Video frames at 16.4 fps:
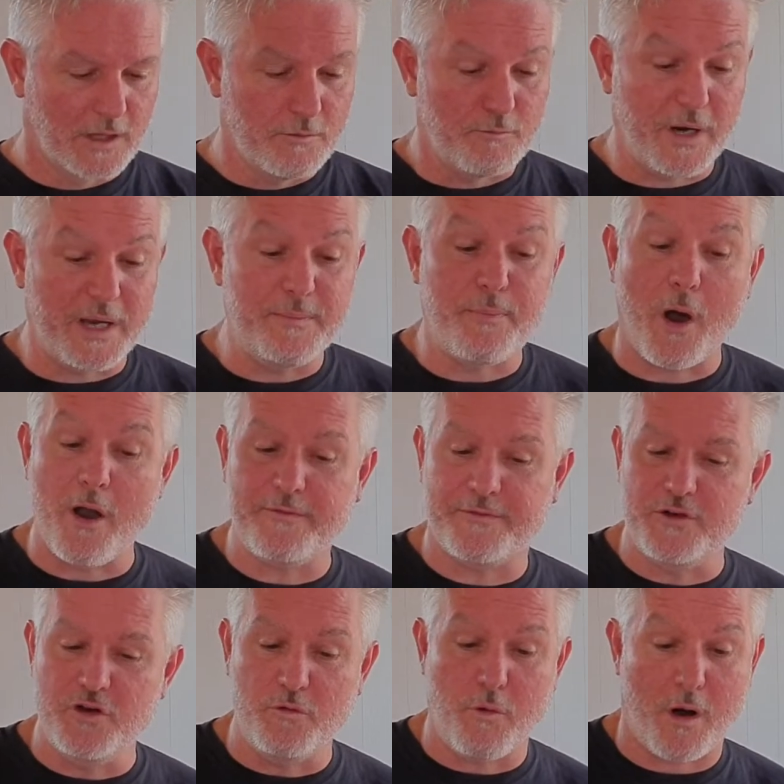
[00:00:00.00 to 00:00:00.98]
We
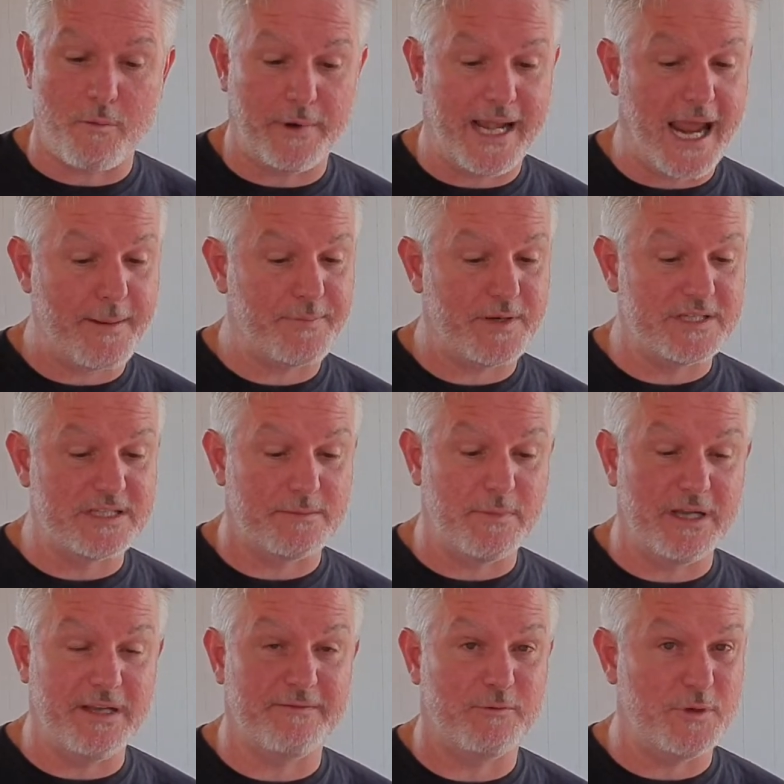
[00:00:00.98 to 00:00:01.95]
both knew what would happen to
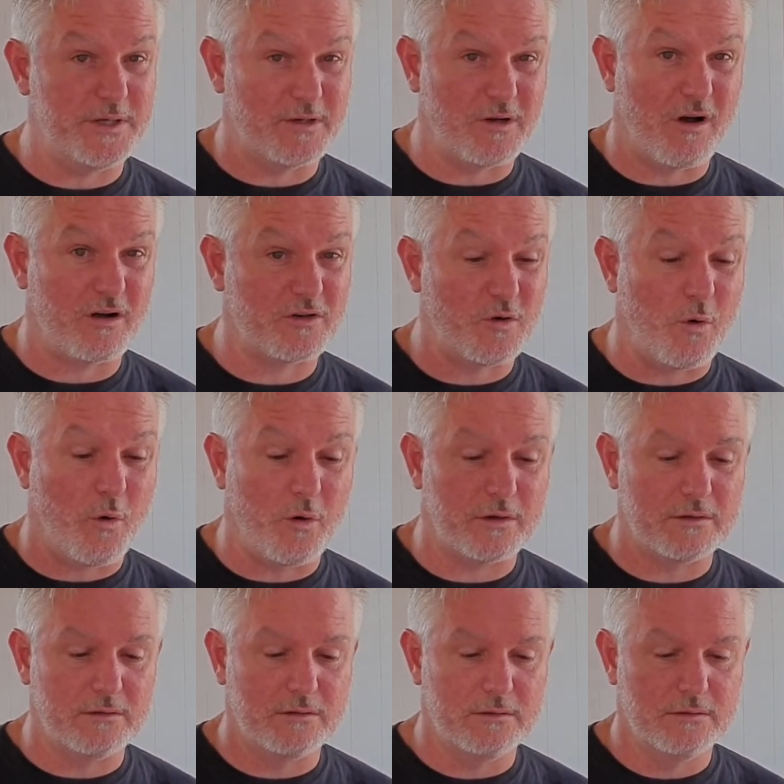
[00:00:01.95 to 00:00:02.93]
me if we got
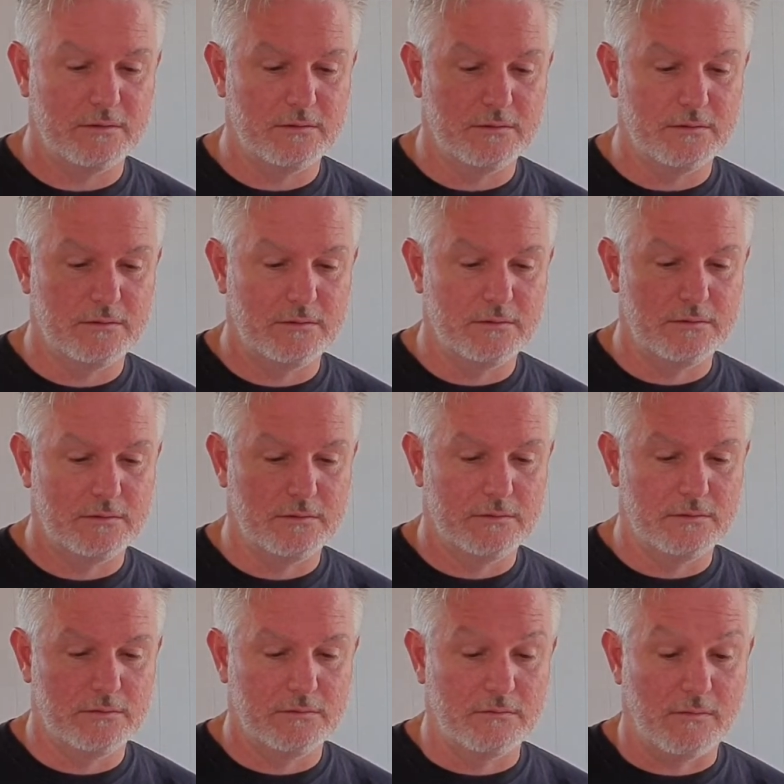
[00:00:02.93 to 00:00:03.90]
caught.
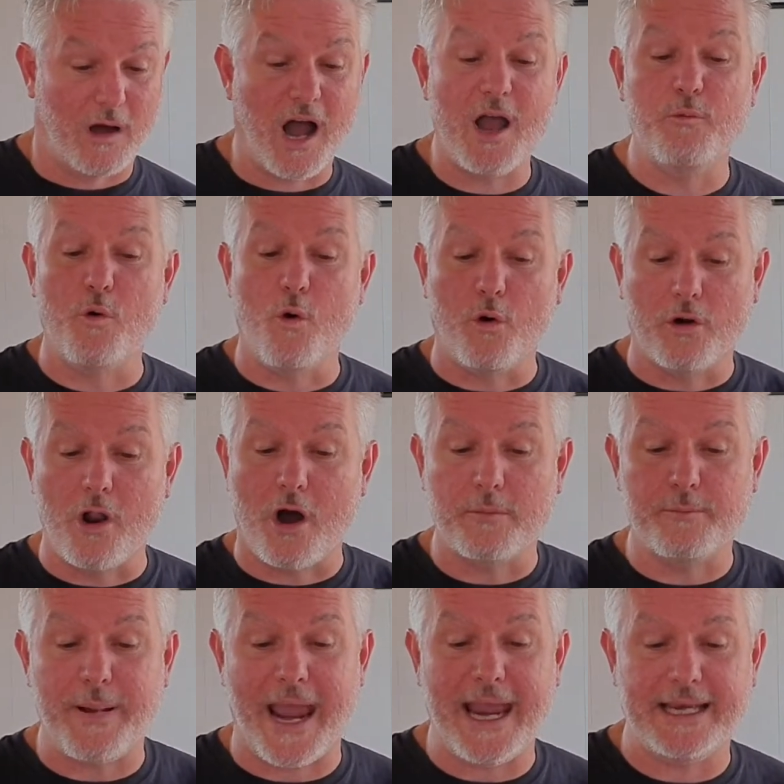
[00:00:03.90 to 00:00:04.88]
I wore
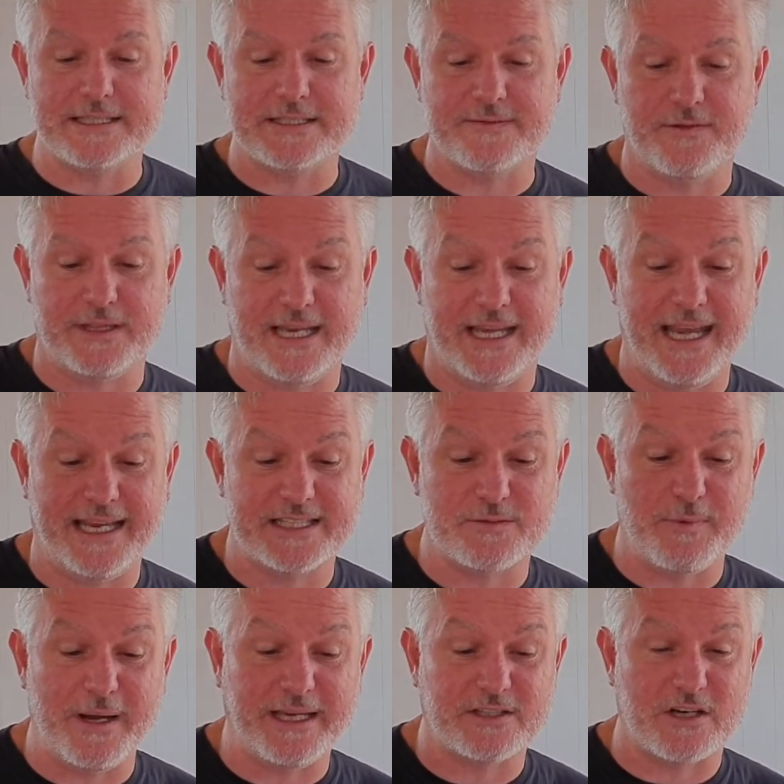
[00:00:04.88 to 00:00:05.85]
long pants for the
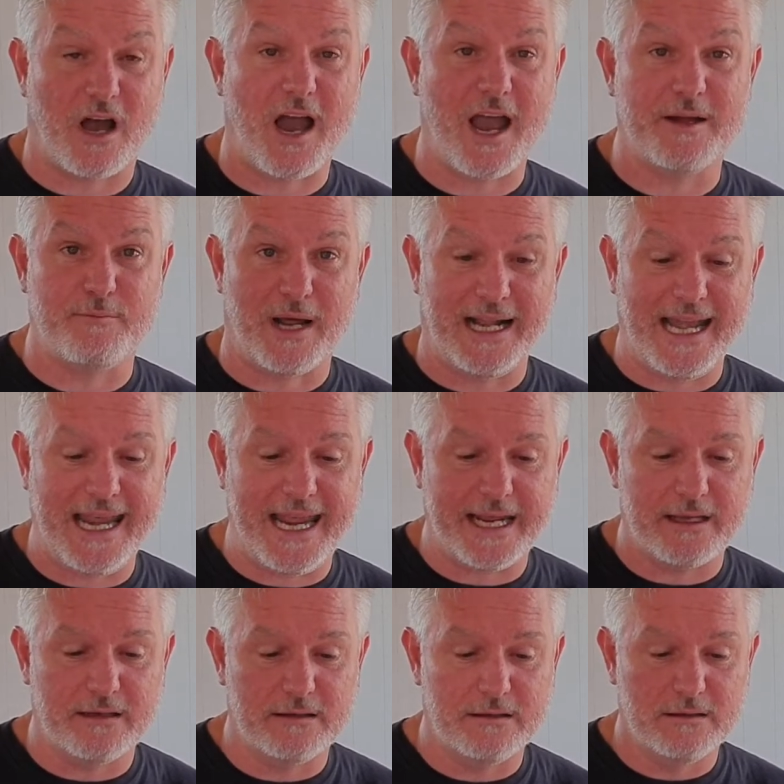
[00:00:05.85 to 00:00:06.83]
next week to hide my
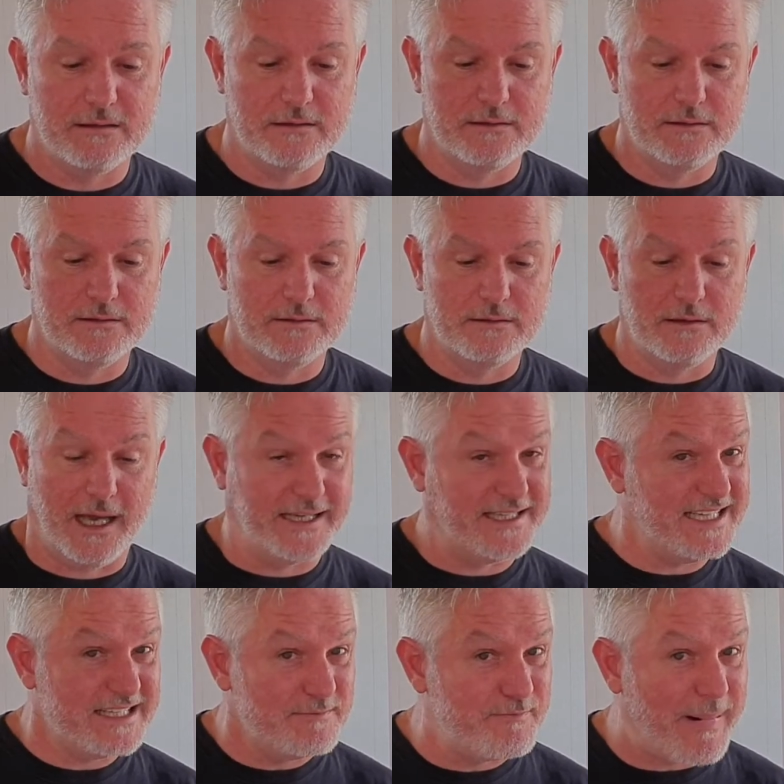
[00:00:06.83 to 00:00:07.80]
leg. I
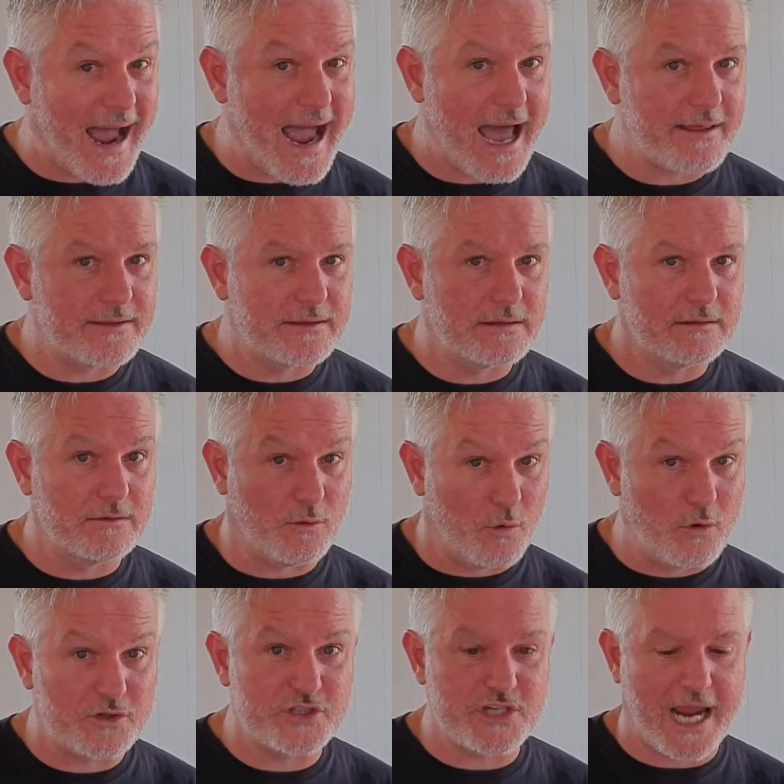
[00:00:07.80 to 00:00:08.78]
didn't bath
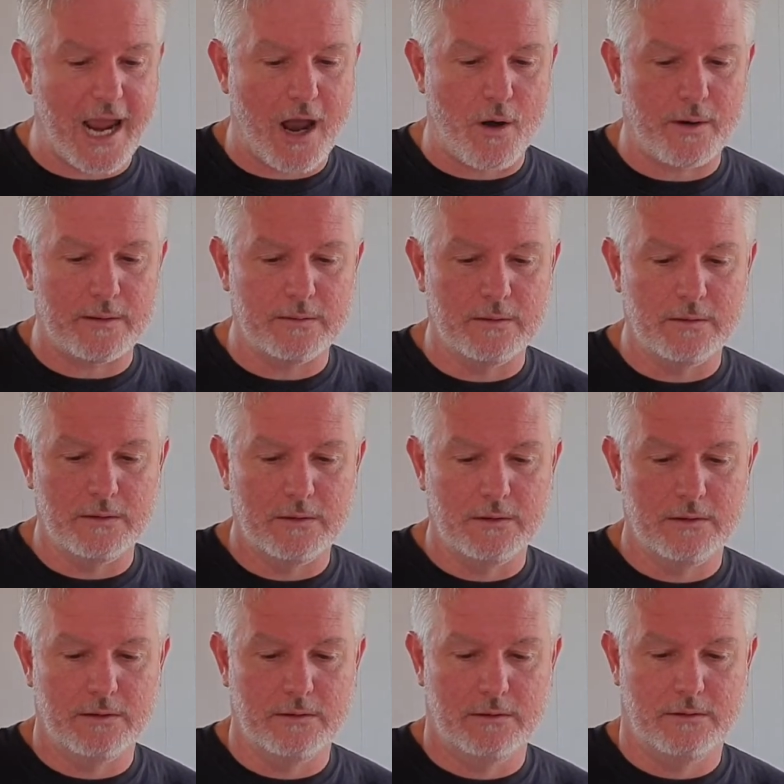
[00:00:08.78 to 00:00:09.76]
or shower.
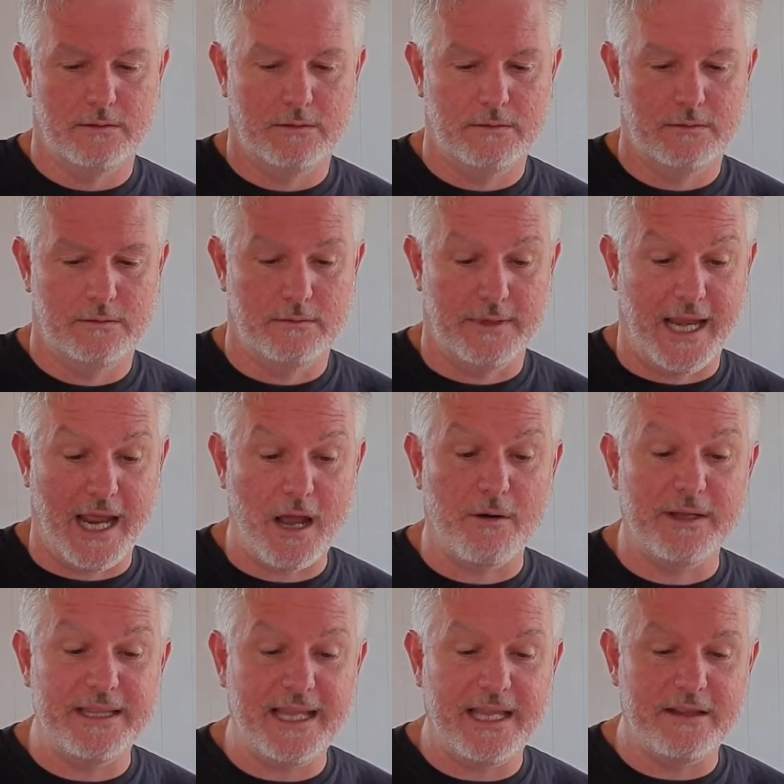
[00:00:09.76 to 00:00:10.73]
Now
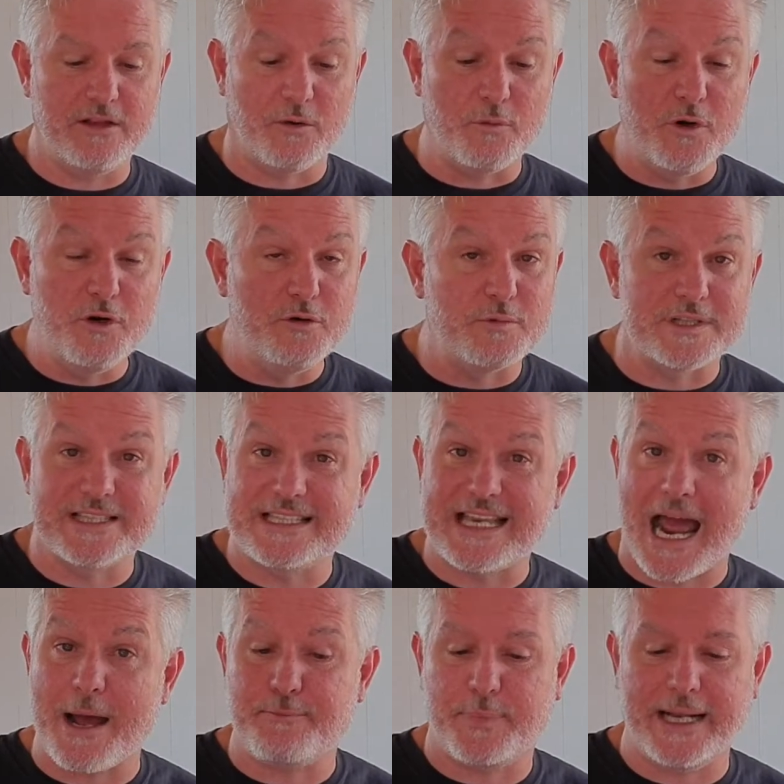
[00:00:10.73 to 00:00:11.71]
and then the wound would
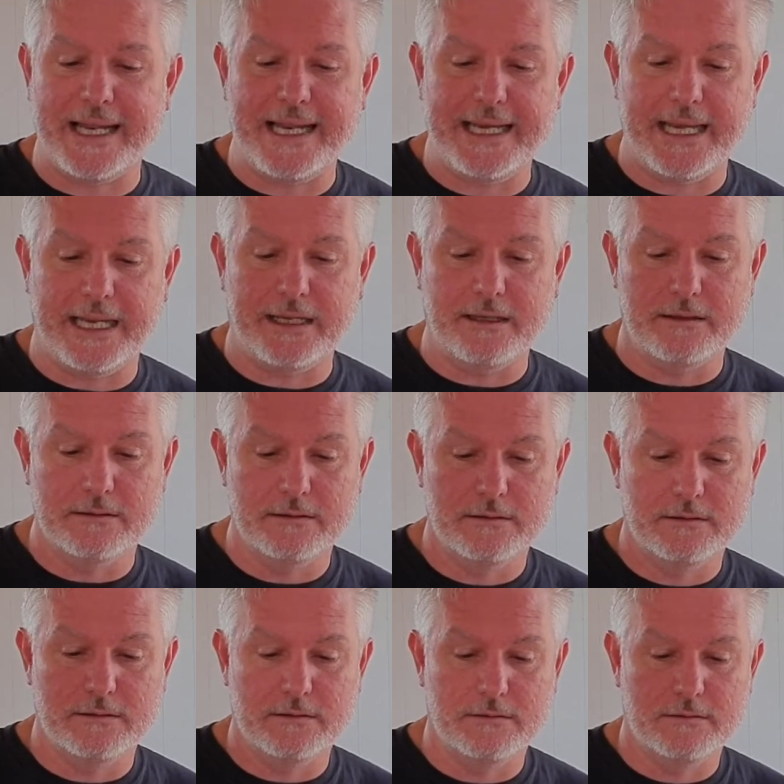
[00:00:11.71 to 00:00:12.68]
start bleeding.
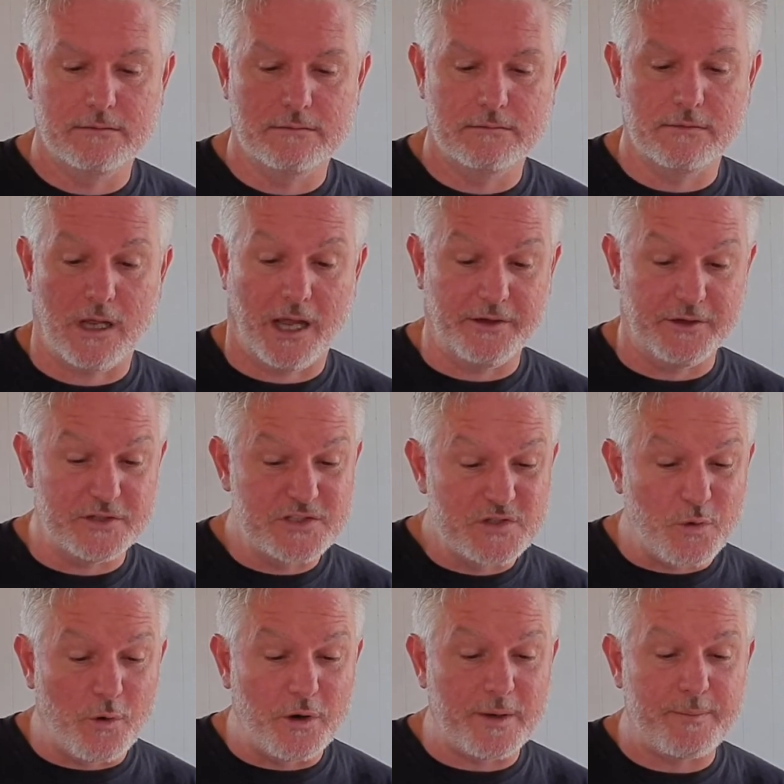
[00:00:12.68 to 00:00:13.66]
I used
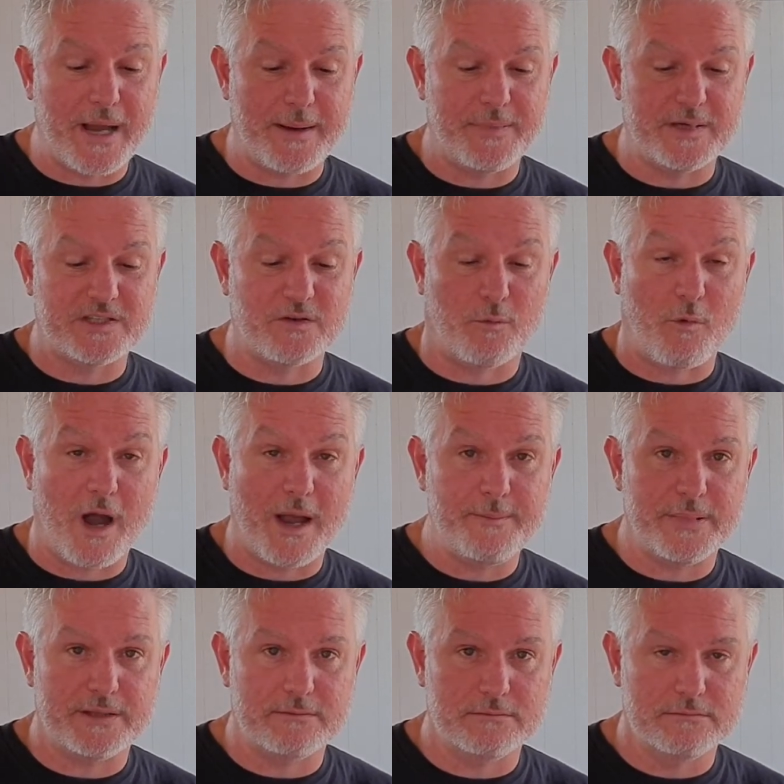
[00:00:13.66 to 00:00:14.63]
toilet paper to wipe it.